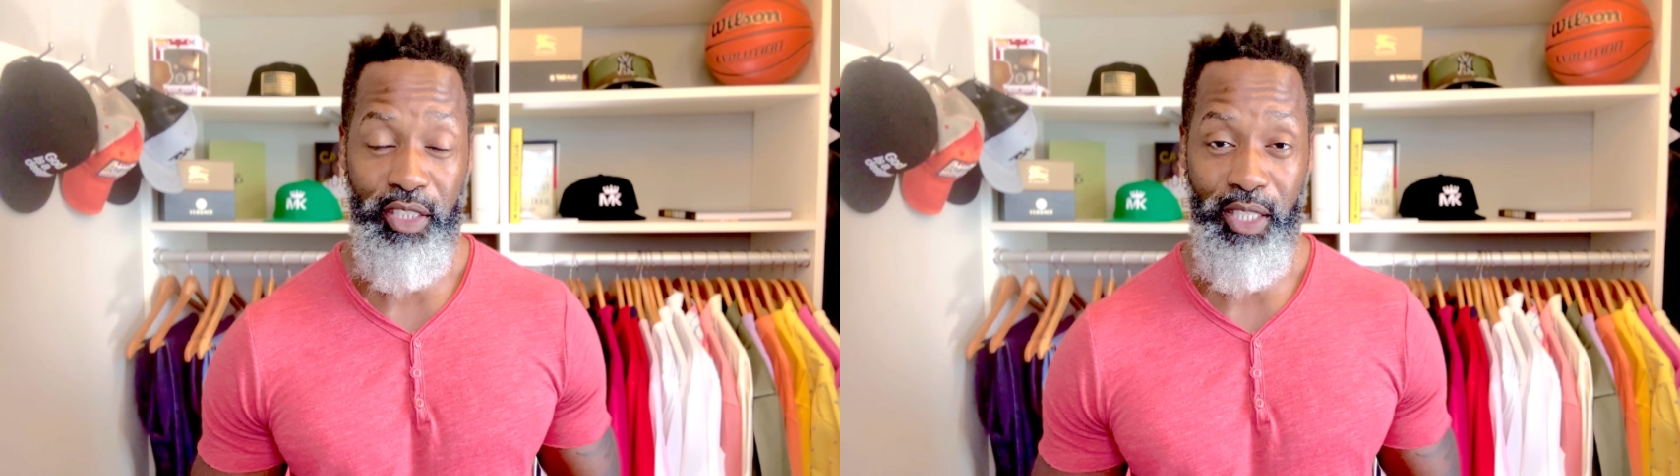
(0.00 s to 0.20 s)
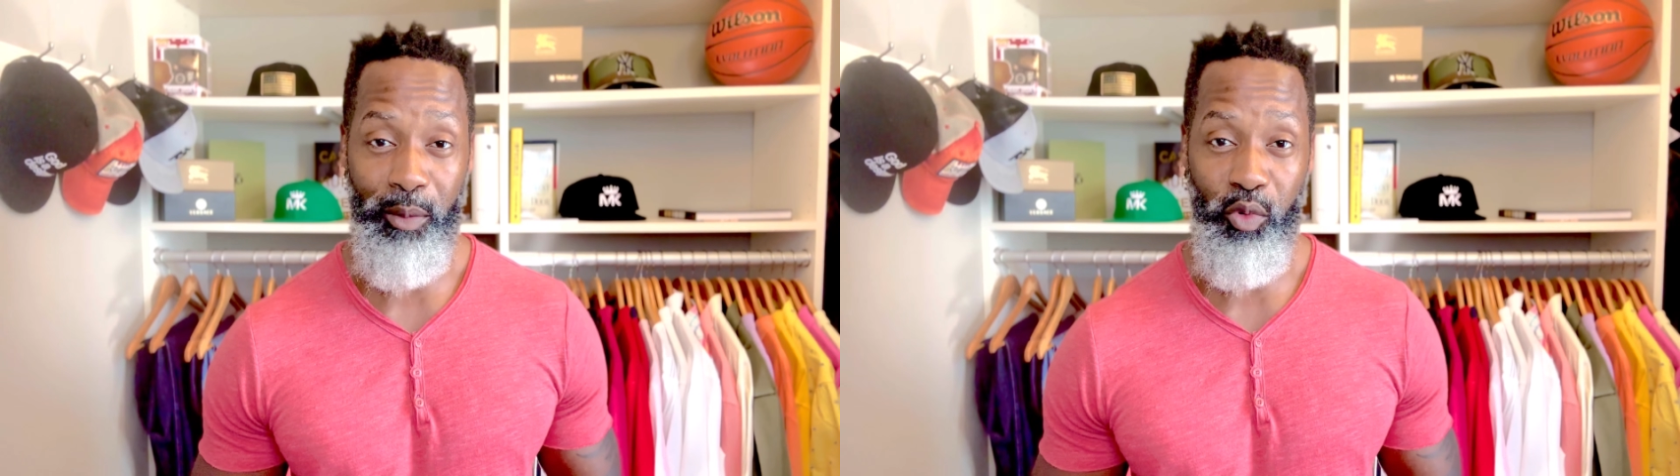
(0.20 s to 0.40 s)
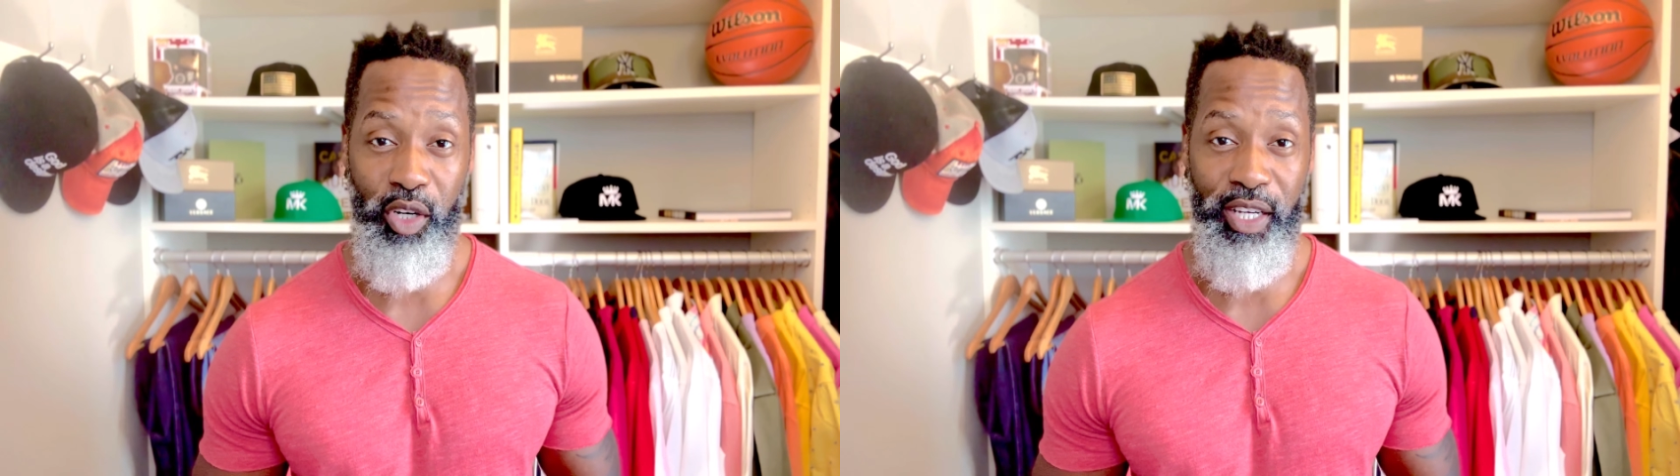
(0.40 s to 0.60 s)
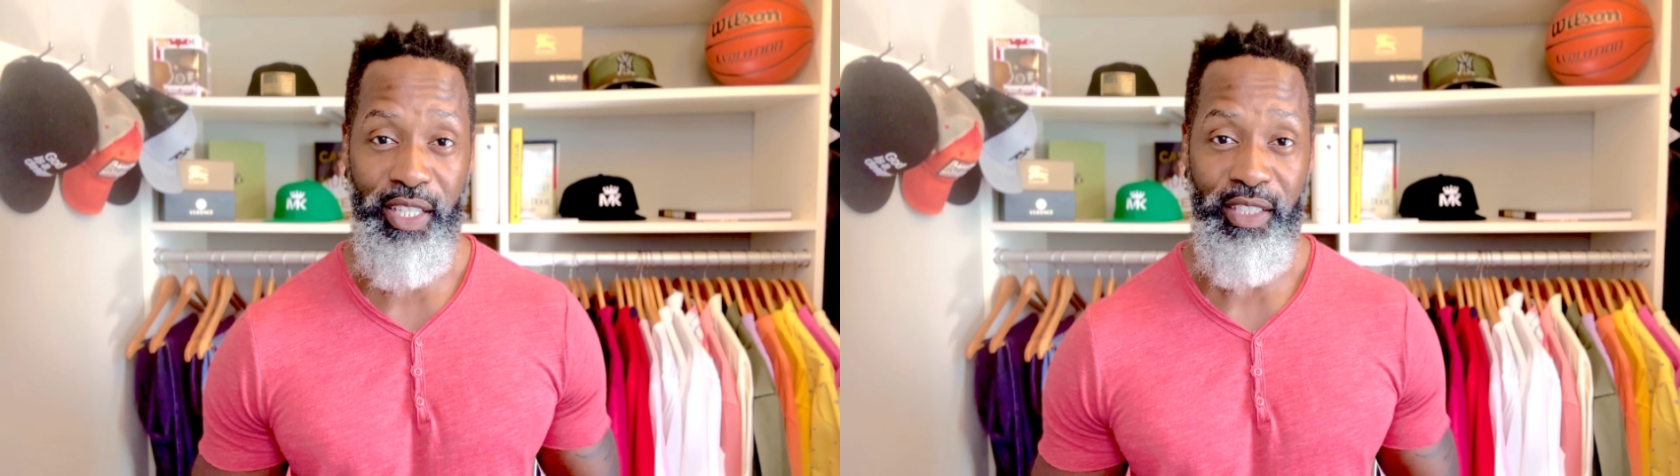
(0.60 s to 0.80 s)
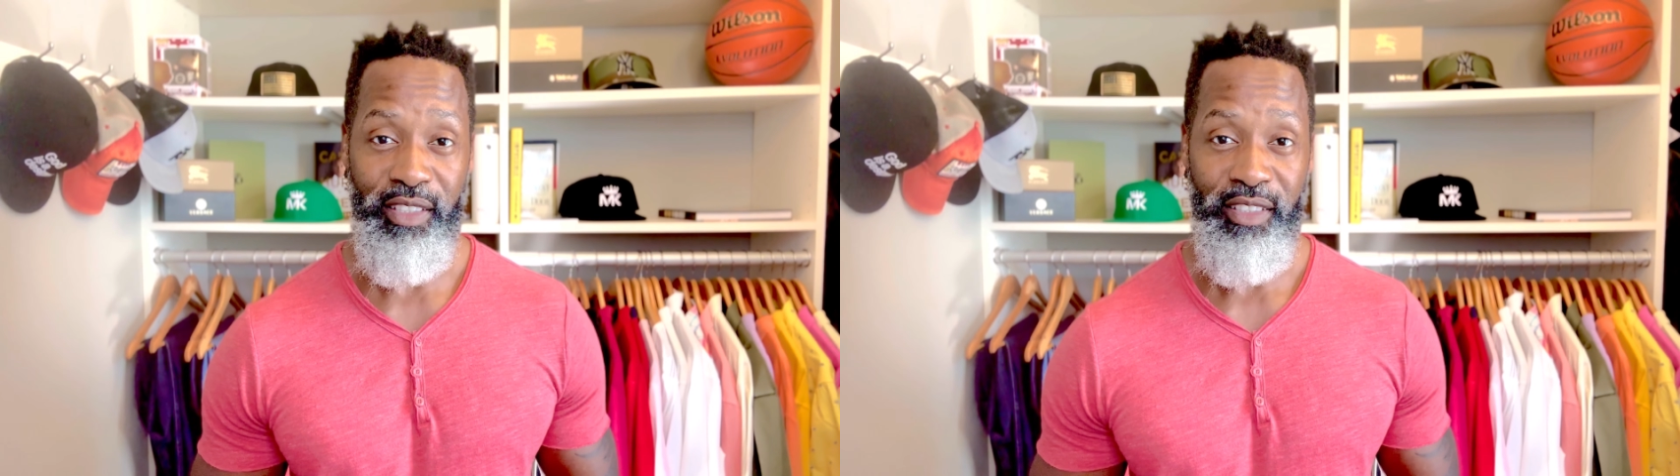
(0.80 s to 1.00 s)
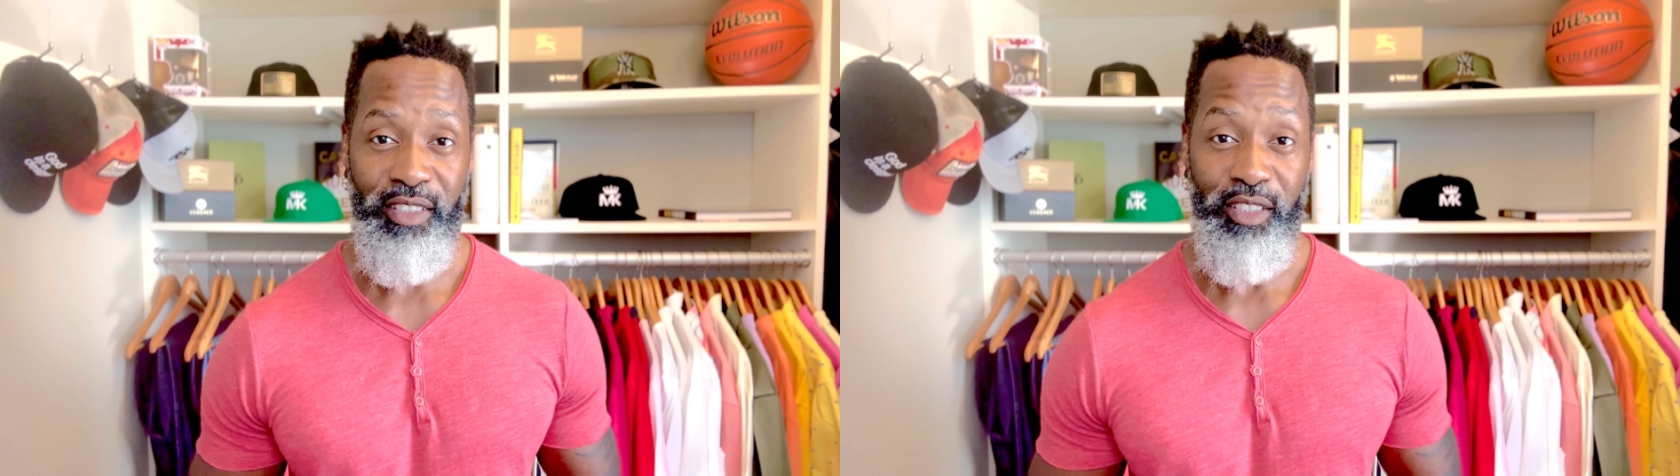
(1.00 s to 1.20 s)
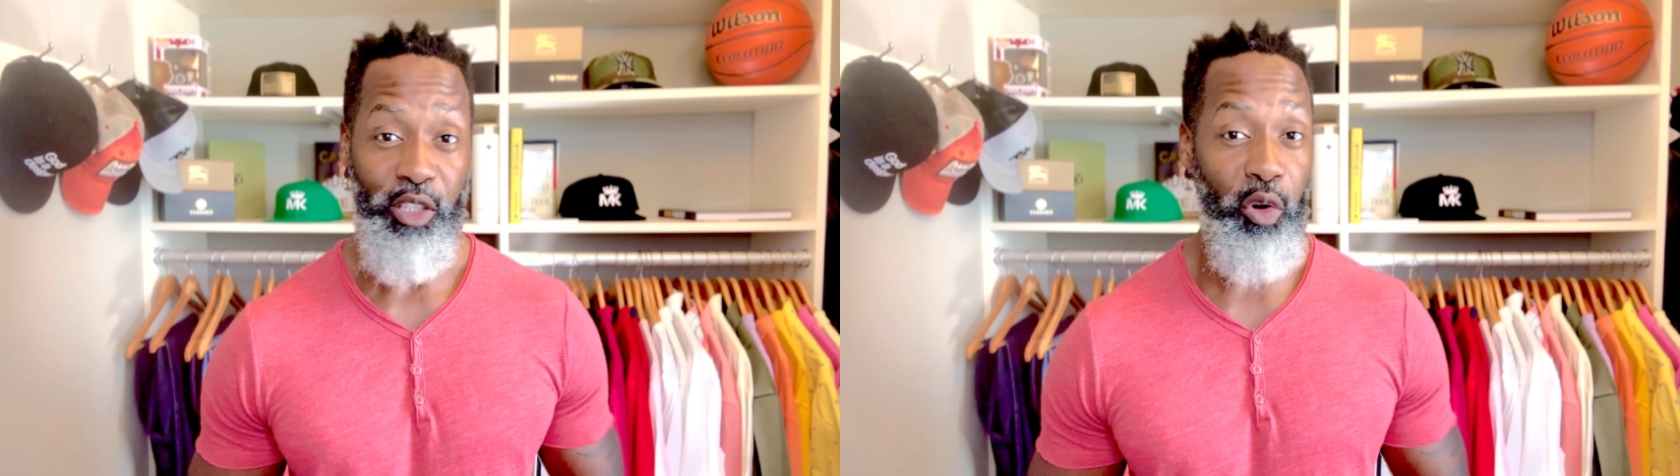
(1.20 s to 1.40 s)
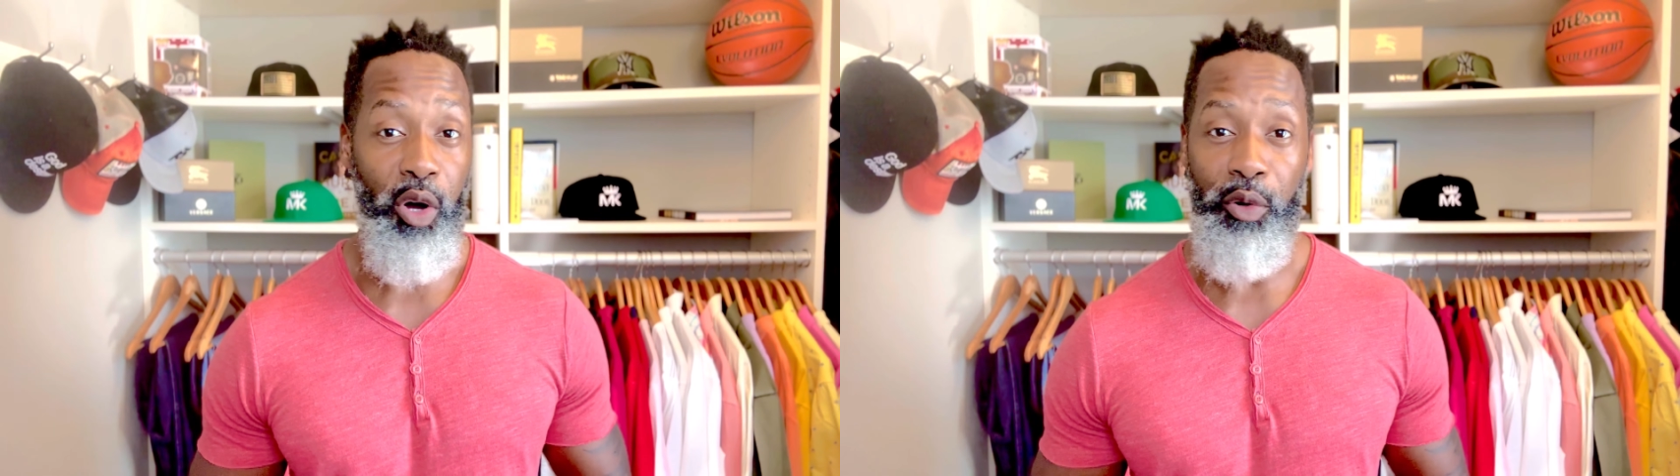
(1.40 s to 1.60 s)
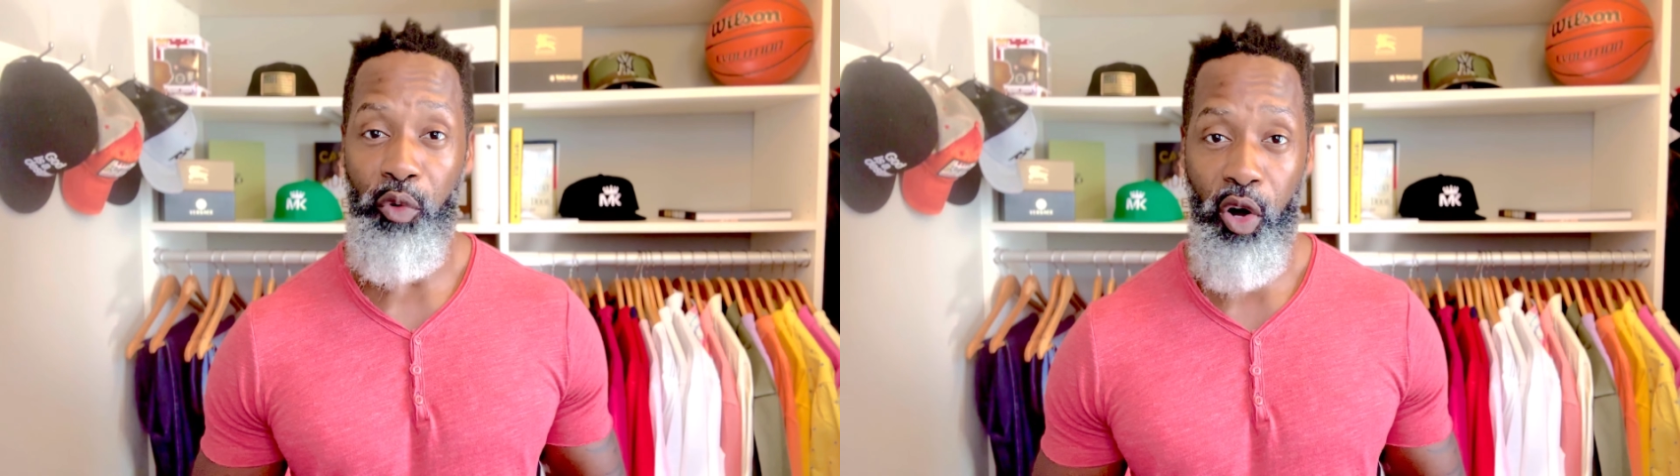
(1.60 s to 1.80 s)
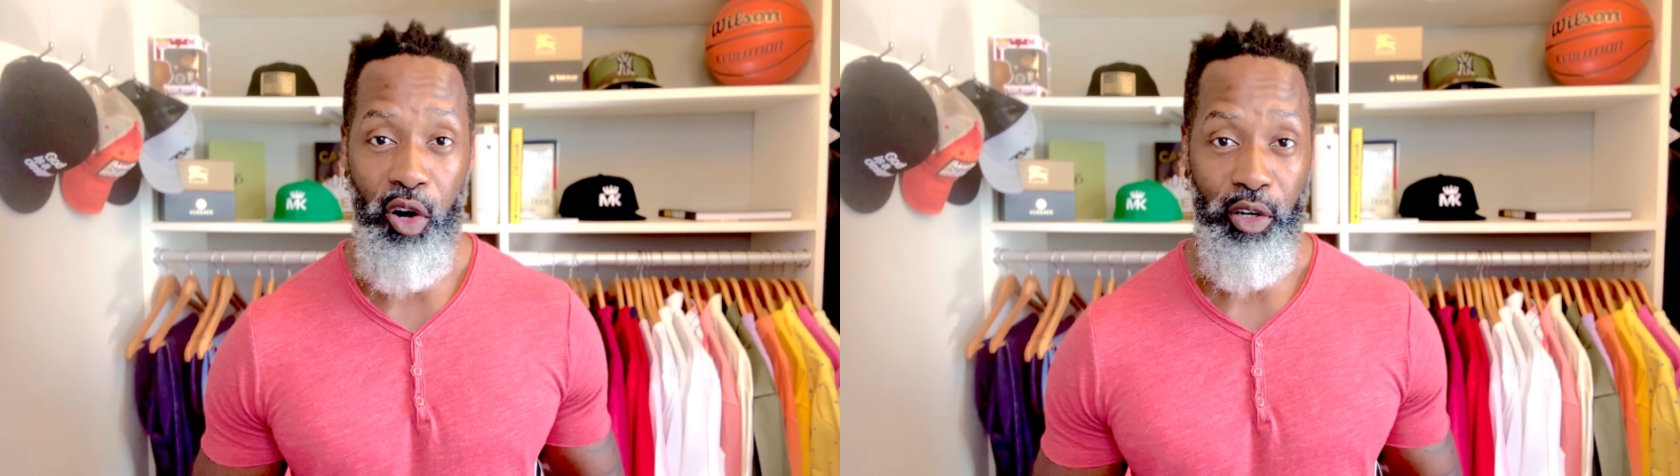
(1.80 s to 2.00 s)
someone, go on
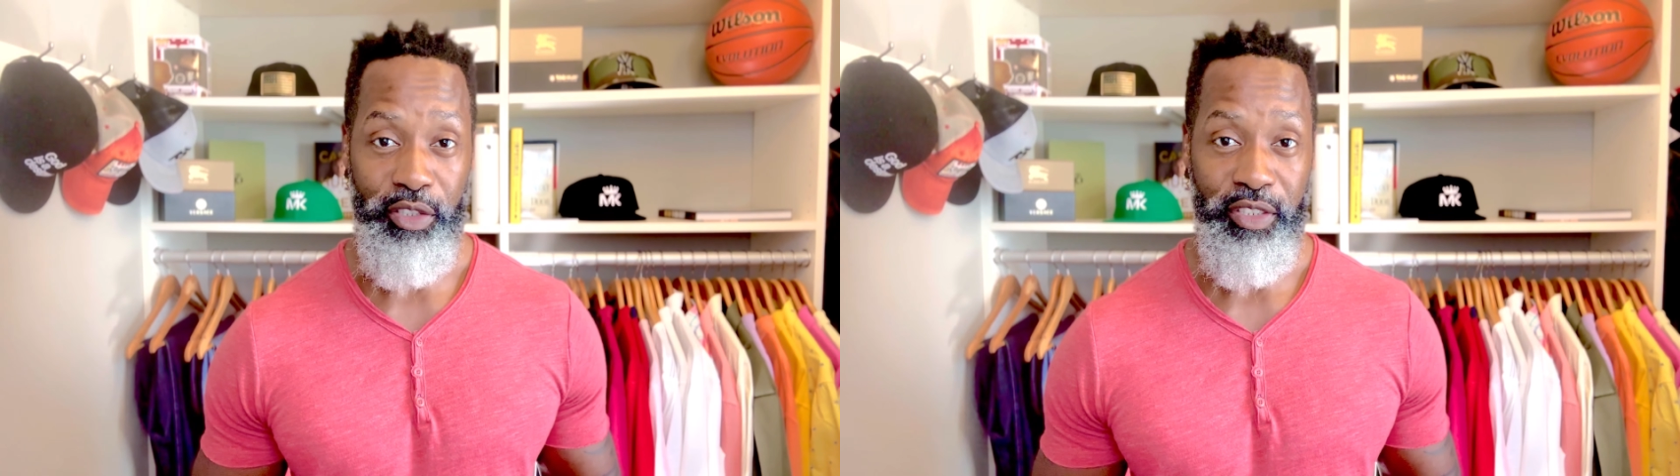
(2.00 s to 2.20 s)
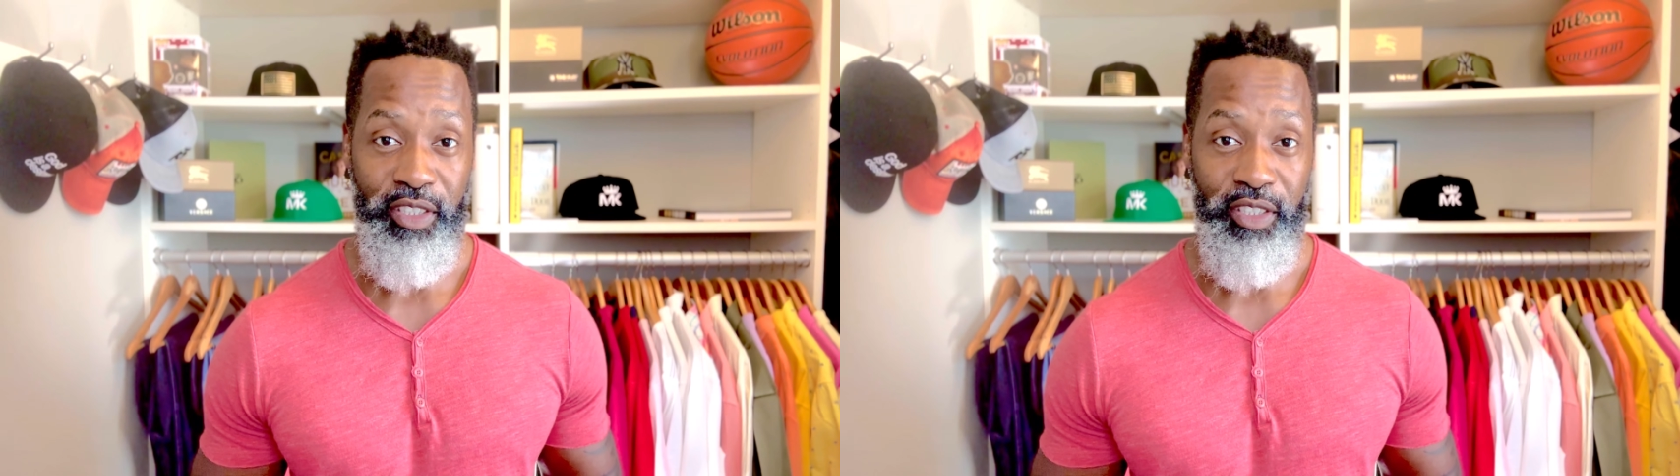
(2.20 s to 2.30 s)
walks.